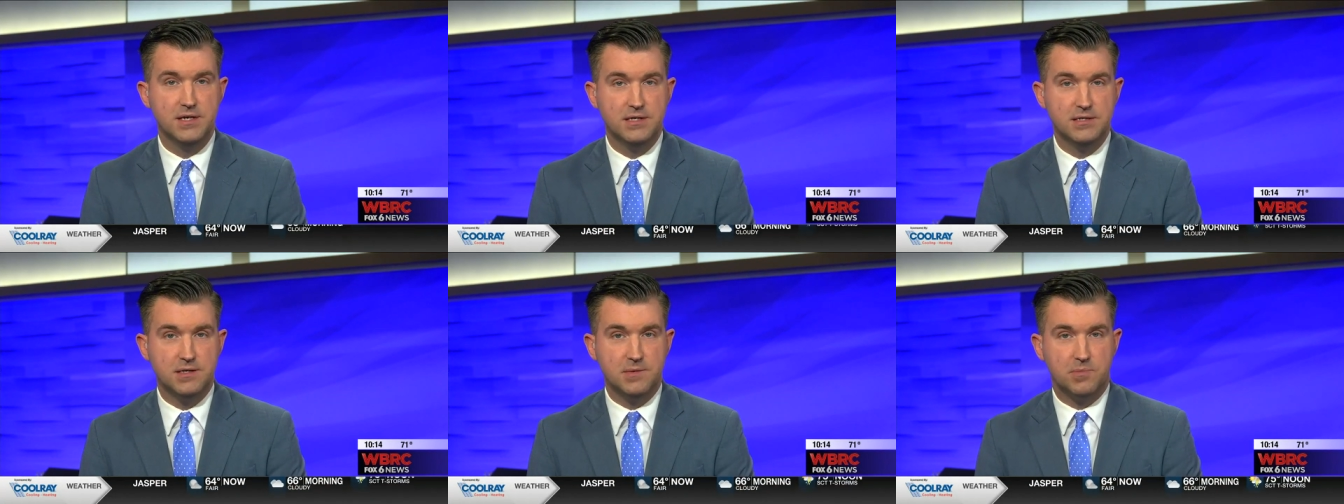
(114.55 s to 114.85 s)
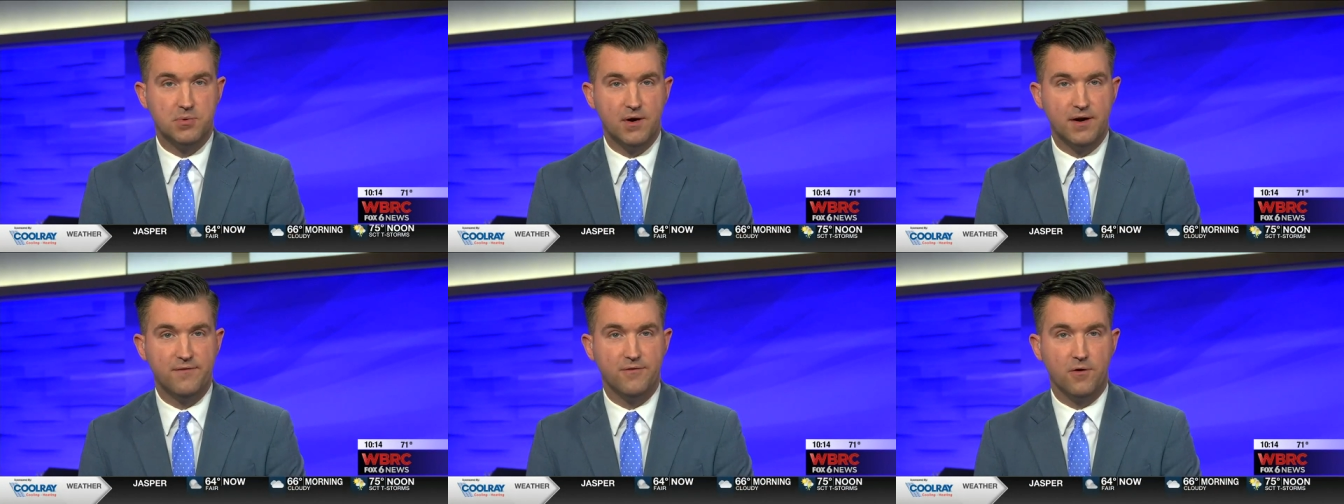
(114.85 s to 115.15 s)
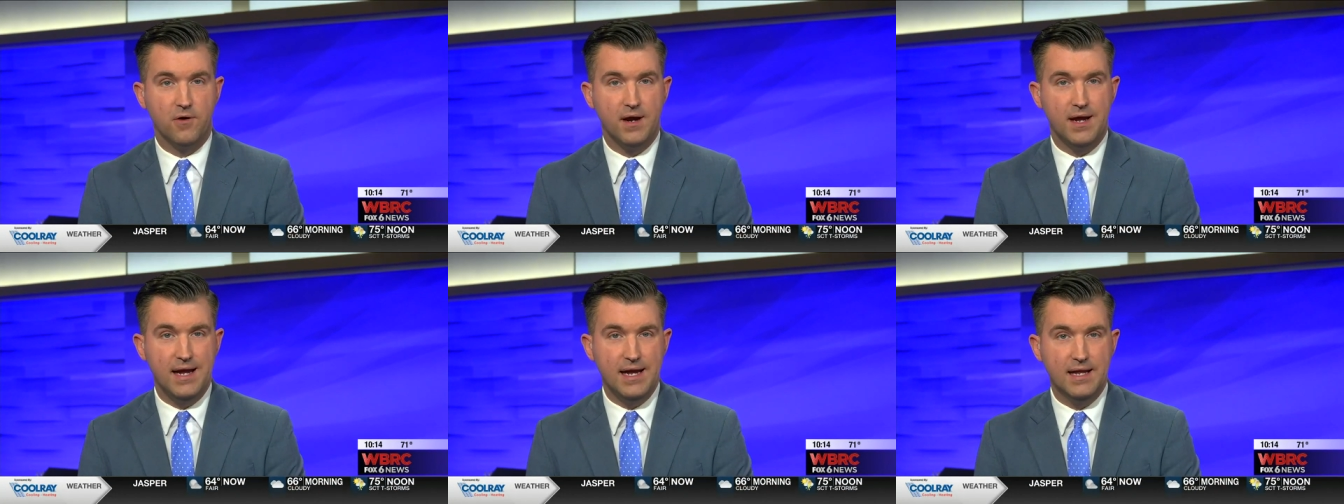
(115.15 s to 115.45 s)
to pray for
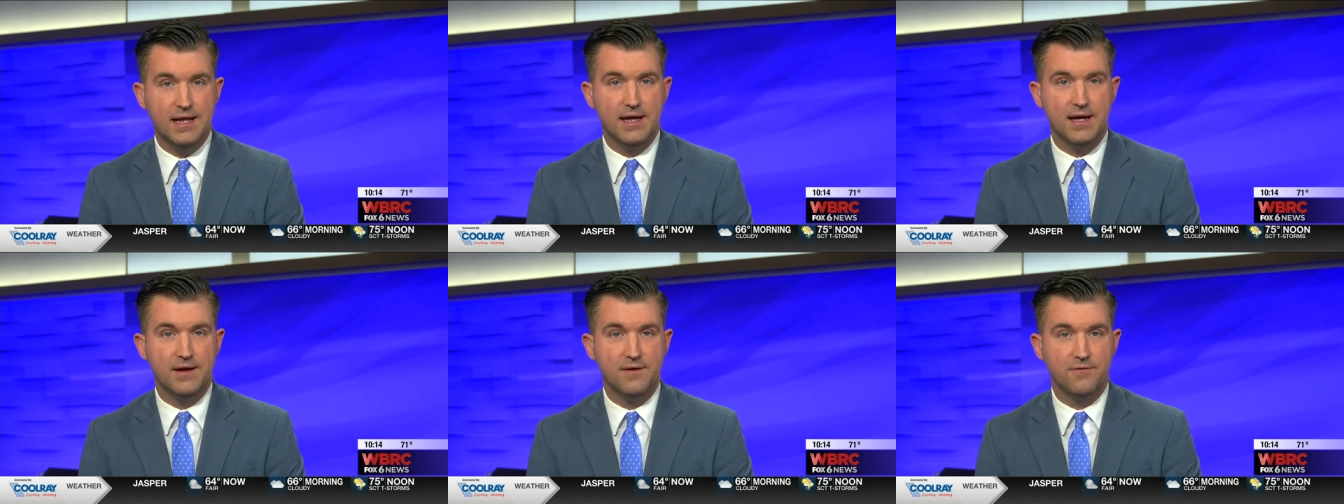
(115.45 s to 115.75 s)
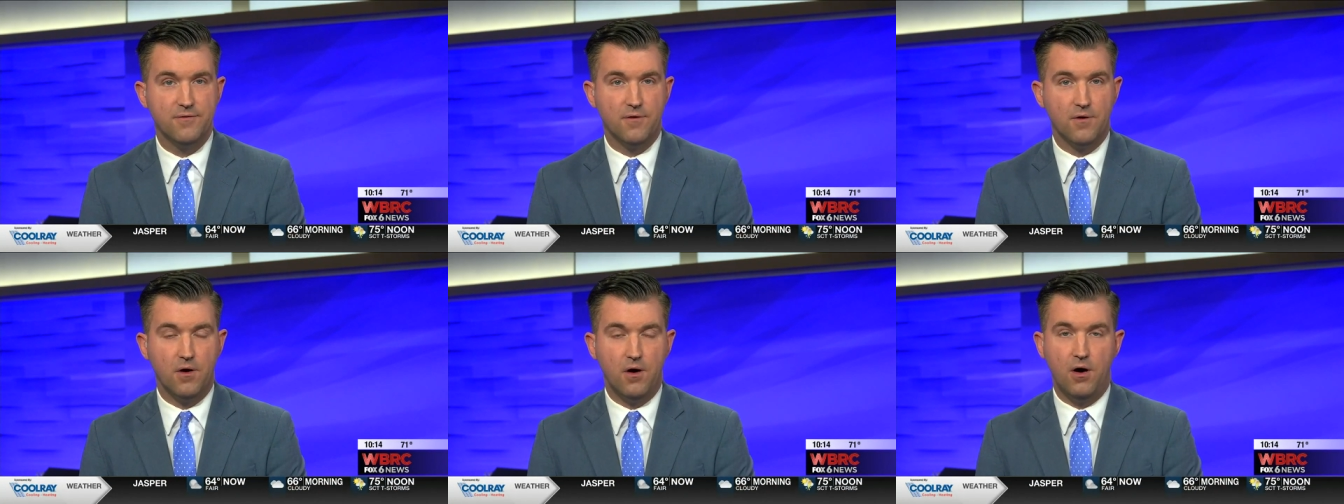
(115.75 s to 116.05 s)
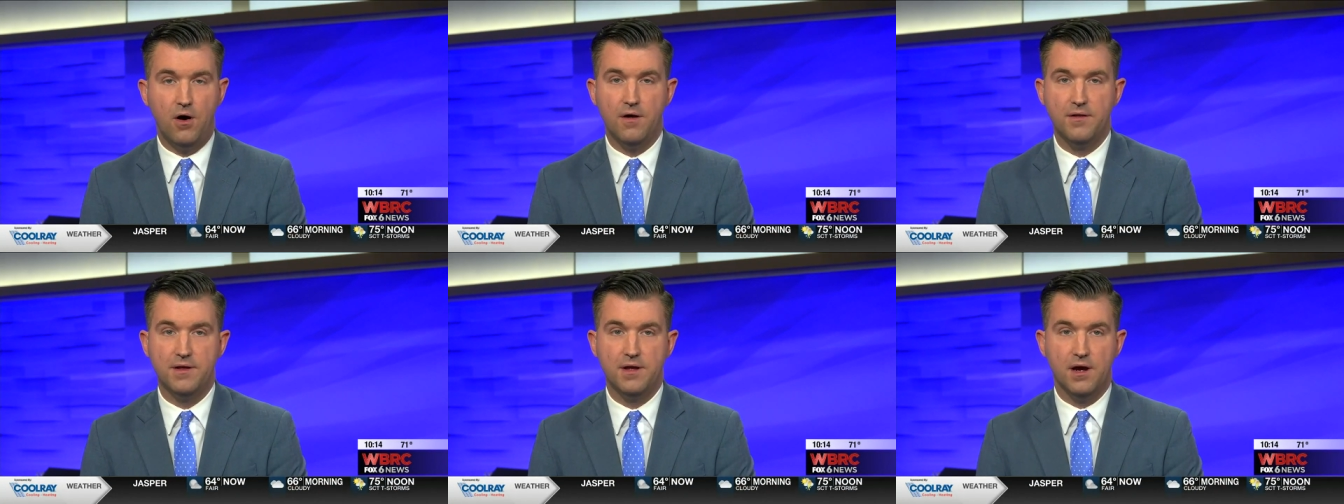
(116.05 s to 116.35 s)
healing for
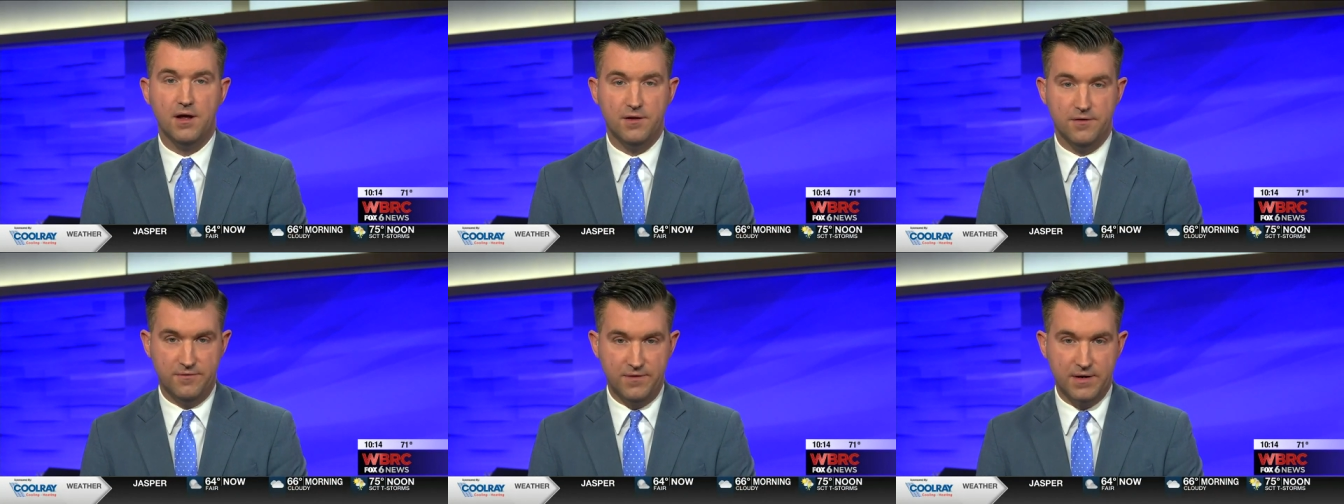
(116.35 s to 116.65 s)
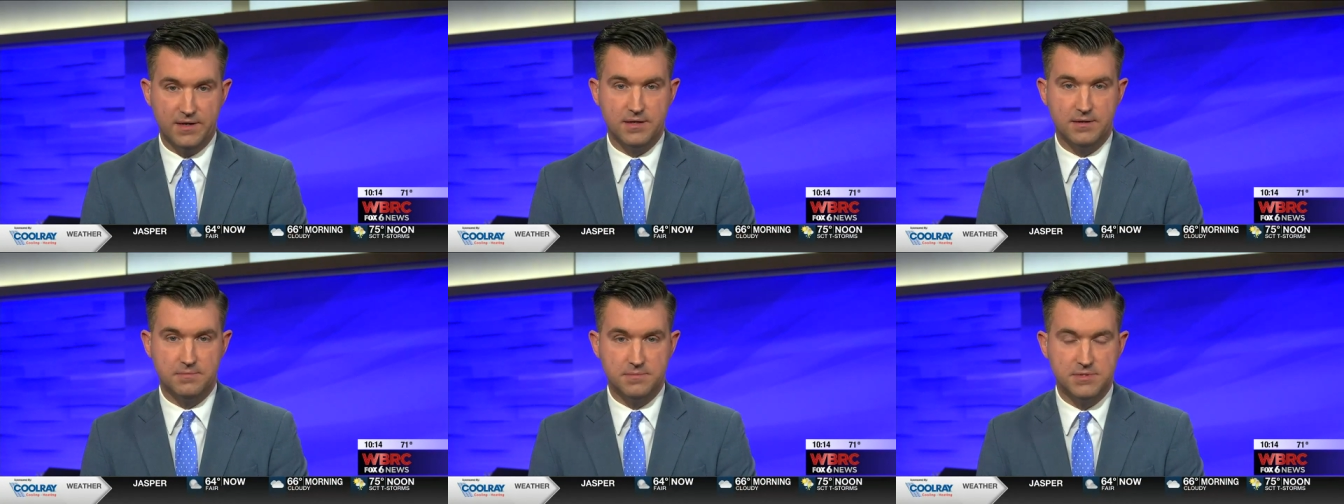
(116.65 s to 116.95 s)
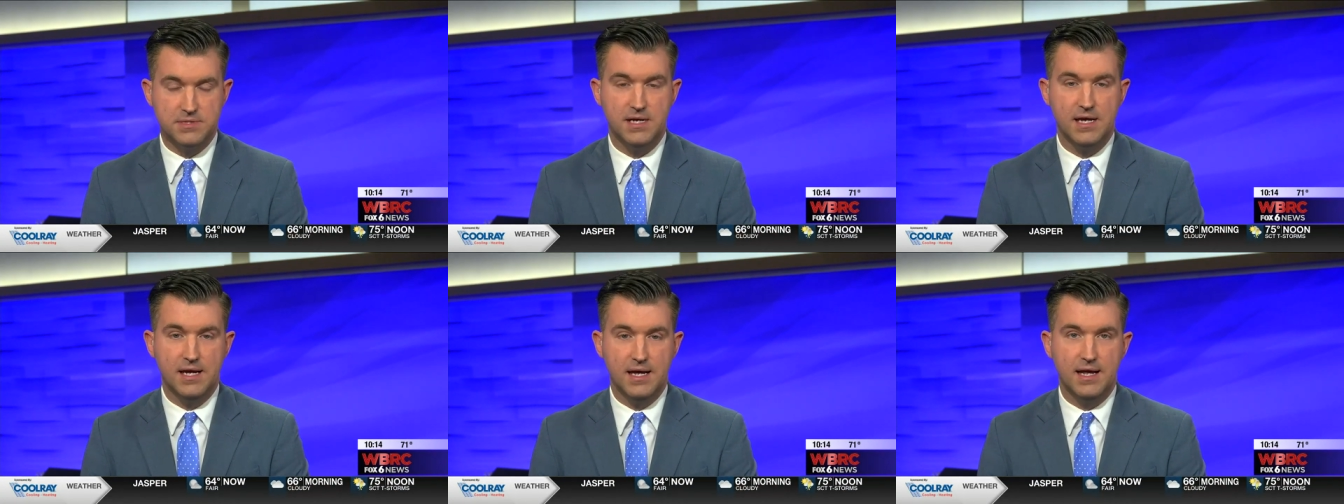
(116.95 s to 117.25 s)
all the other
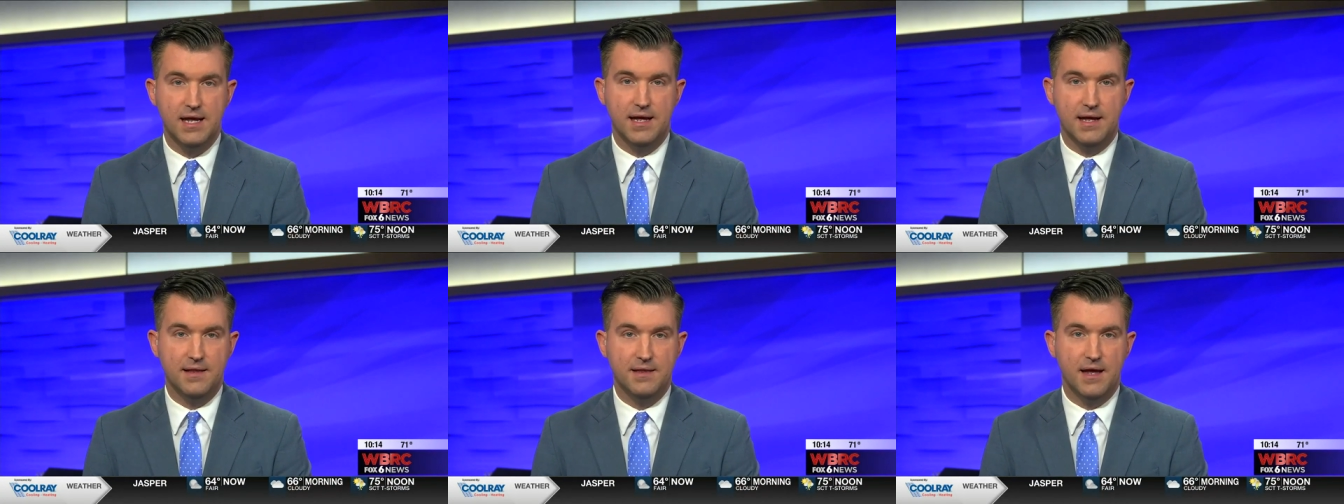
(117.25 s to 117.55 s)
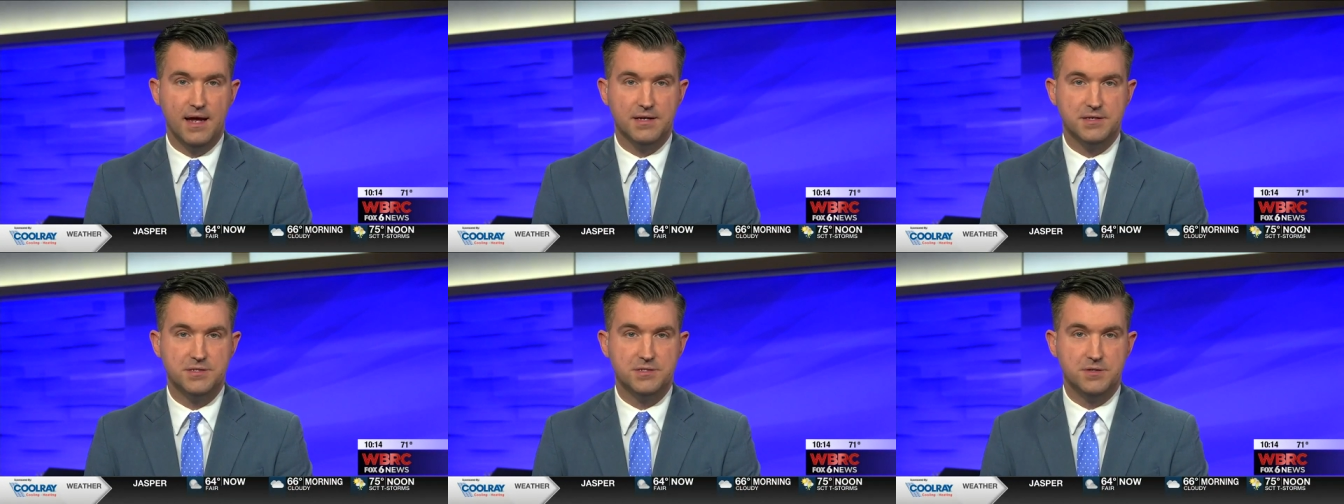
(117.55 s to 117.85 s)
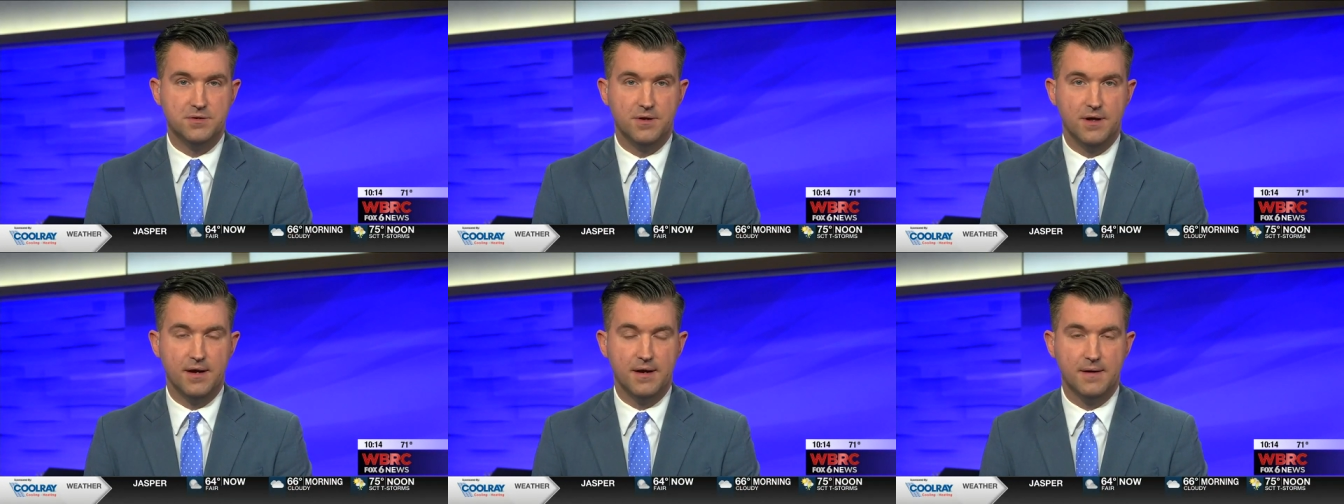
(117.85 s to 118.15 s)
victims in that
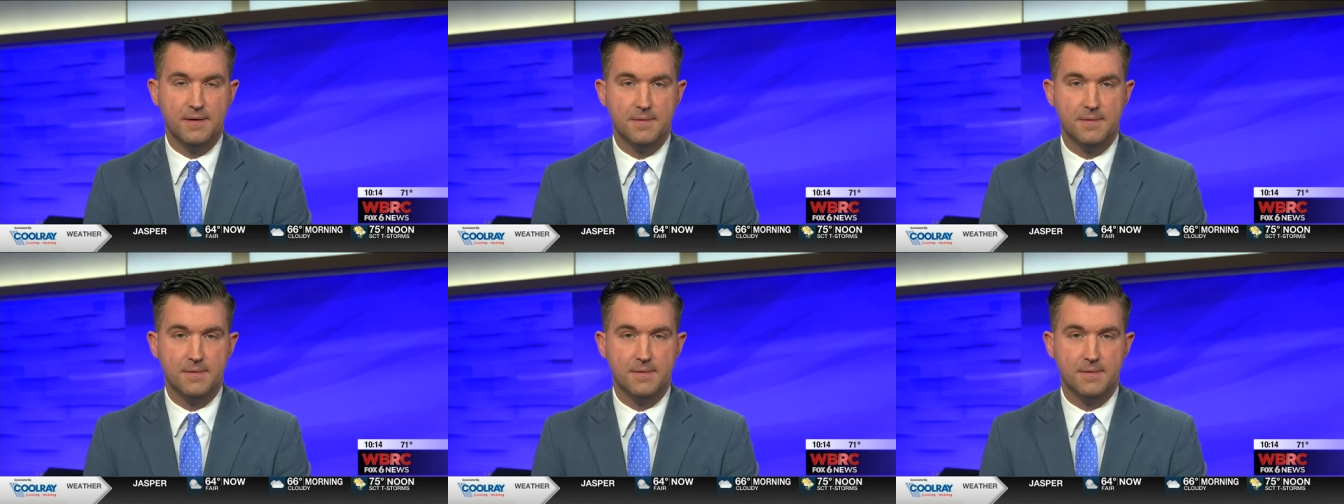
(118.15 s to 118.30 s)
shooting.